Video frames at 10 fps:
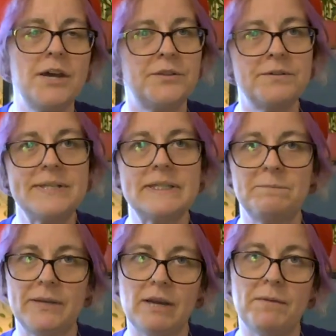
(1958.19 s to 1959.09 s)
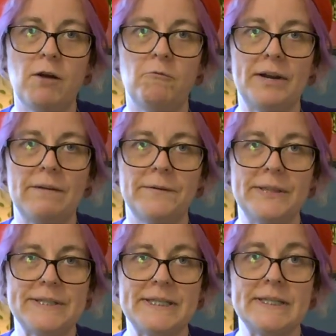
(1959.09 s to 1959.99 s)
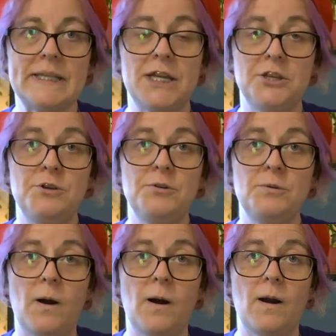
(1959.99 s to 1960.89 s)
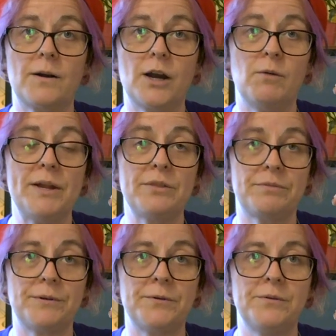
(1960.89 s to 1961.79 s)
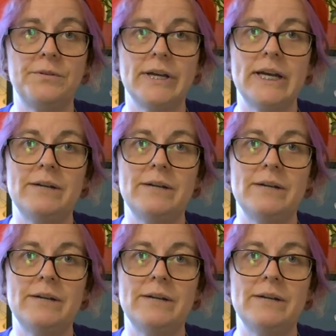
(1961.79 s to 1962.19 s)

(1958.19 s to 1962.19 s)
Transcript: There is something about whatever this is that you are going through